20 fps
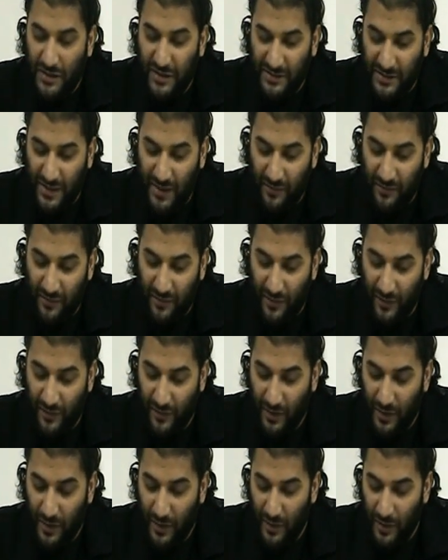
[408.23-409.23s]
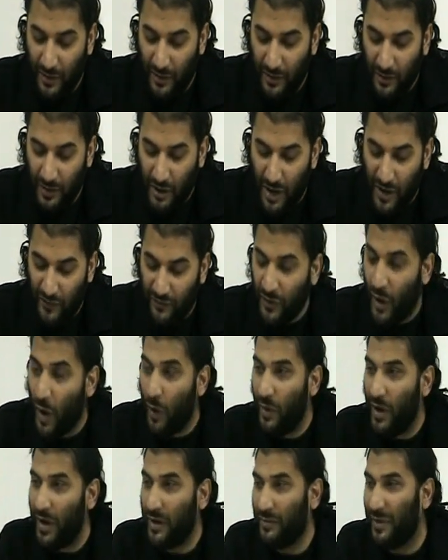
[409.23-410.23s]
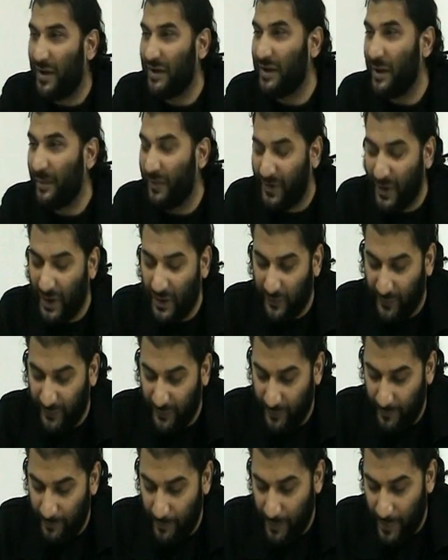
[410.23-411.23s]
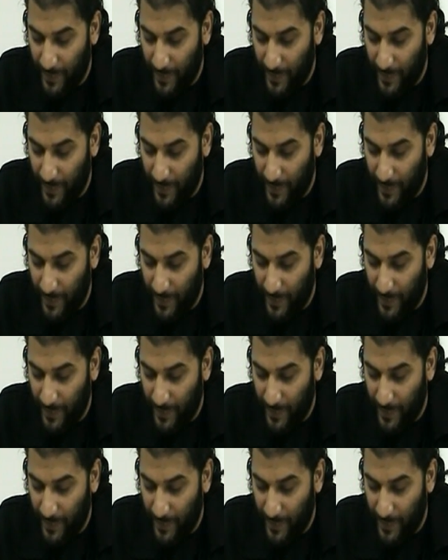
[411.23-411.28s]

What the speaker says: deceivers of no one but themselves.